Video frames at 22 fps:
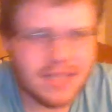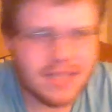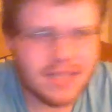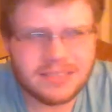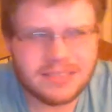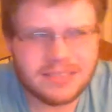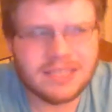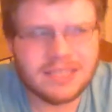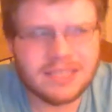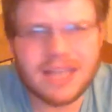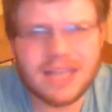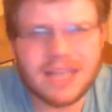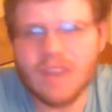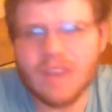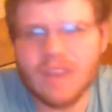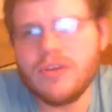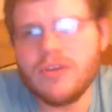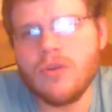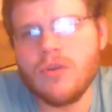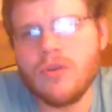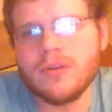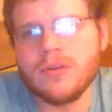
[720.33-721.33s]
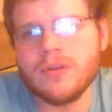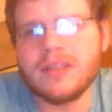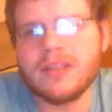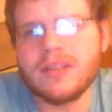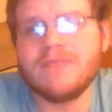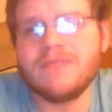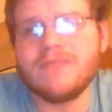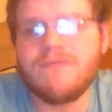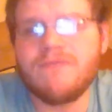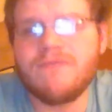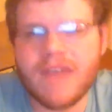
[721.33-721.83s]
sit down and record
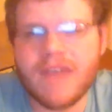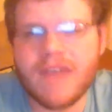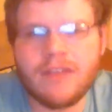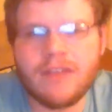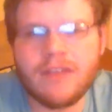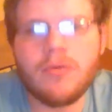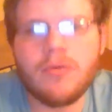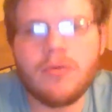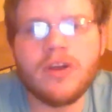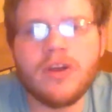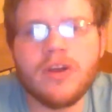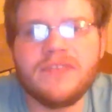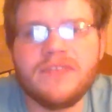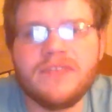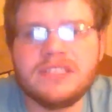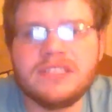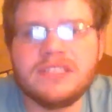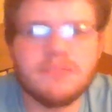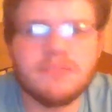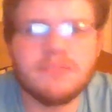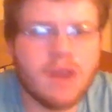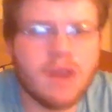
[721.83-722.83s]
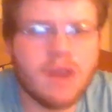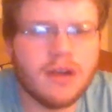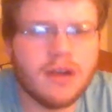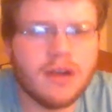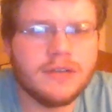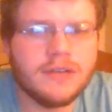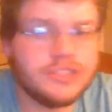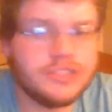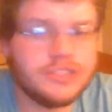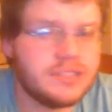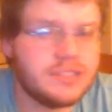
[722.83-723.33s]
the final part of it
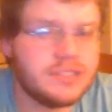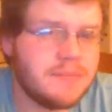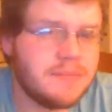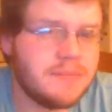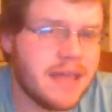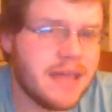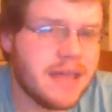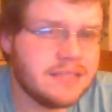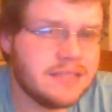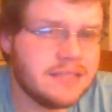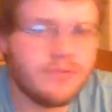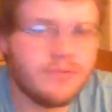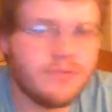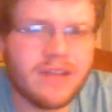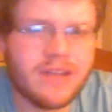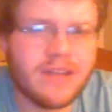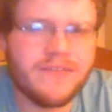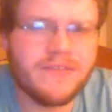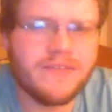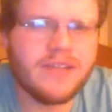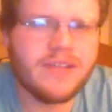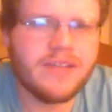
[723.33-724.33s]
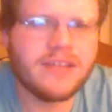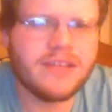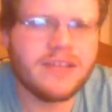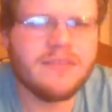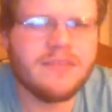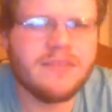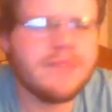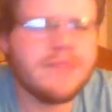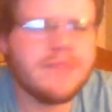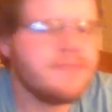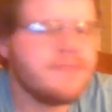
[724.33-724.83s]
tomorrow. It just depends on what I feel like
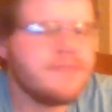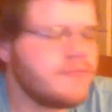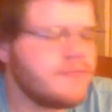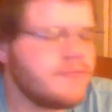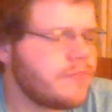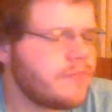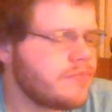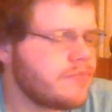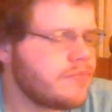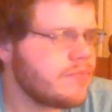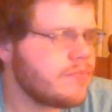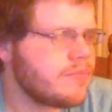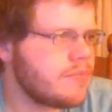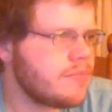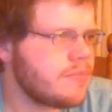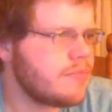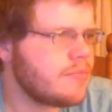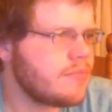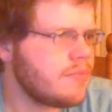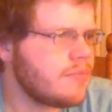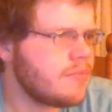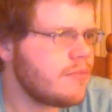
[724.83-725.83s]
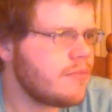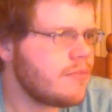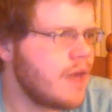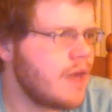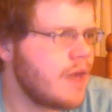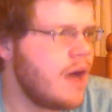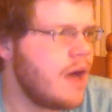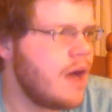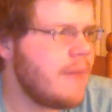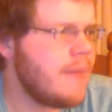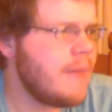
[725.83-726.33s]
doing.
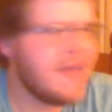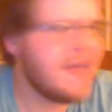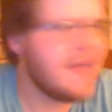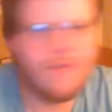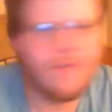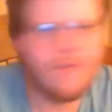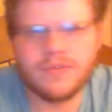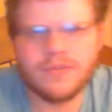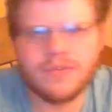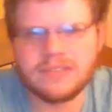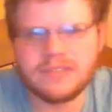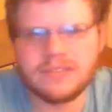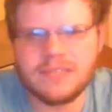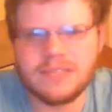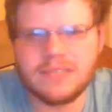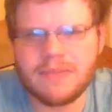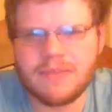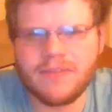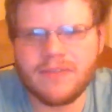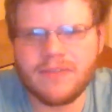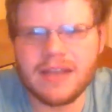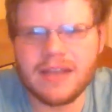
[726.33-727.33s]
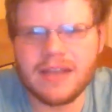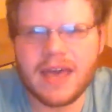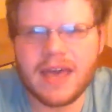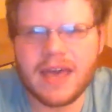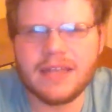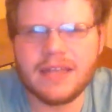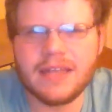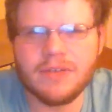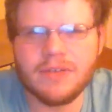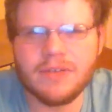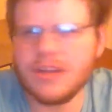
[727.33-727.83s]
I am going to see my friend
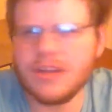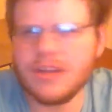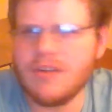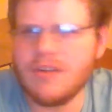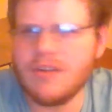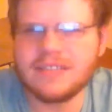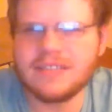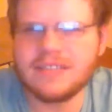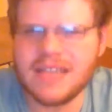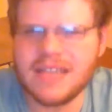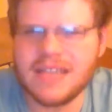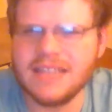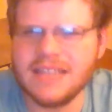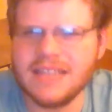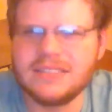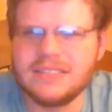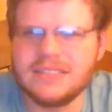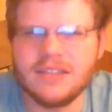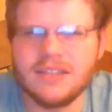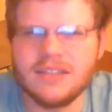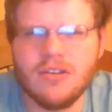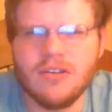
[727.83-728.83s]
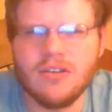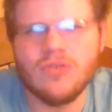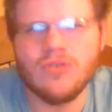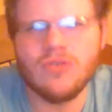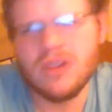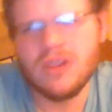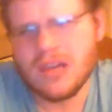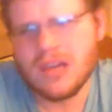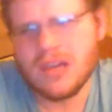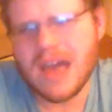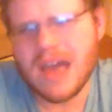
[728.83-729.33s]
Kylie. We're going to go out to eat, so
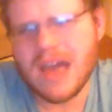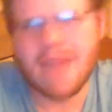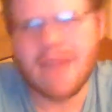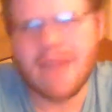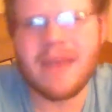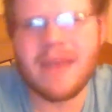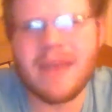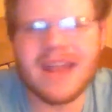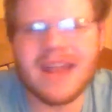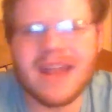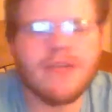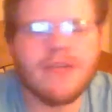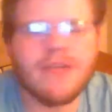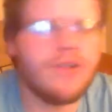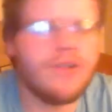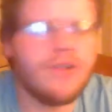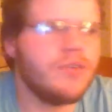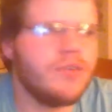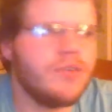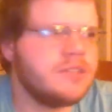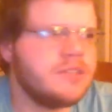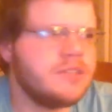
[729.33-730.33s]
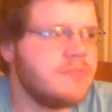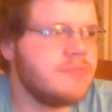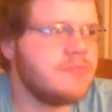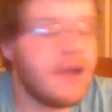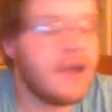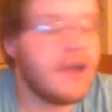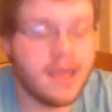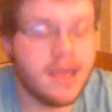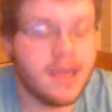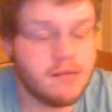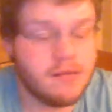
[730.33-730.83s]
might not record it
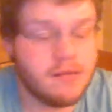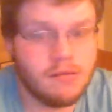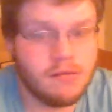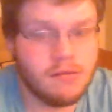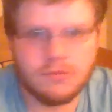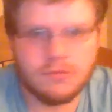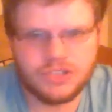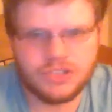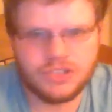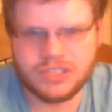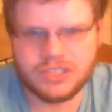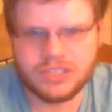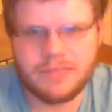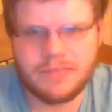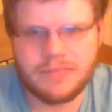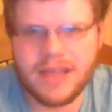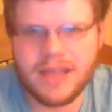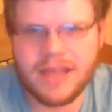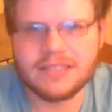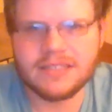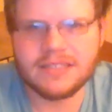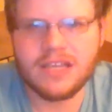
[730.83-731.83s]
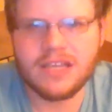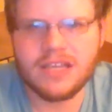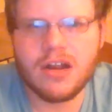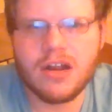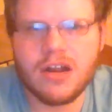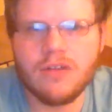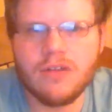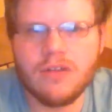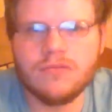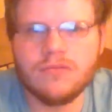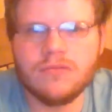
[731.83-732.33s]
tomorrow. It just depends on,
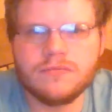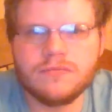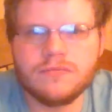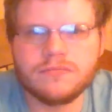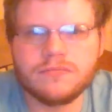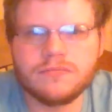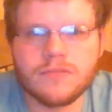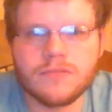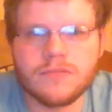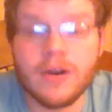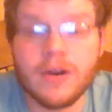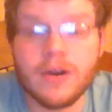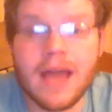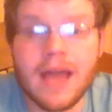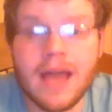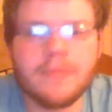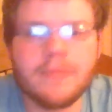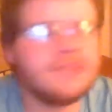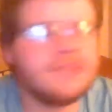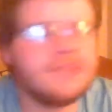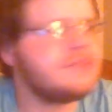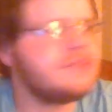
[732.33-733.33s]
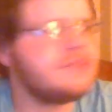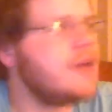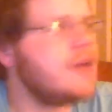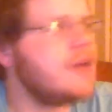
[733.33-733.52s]
what happens.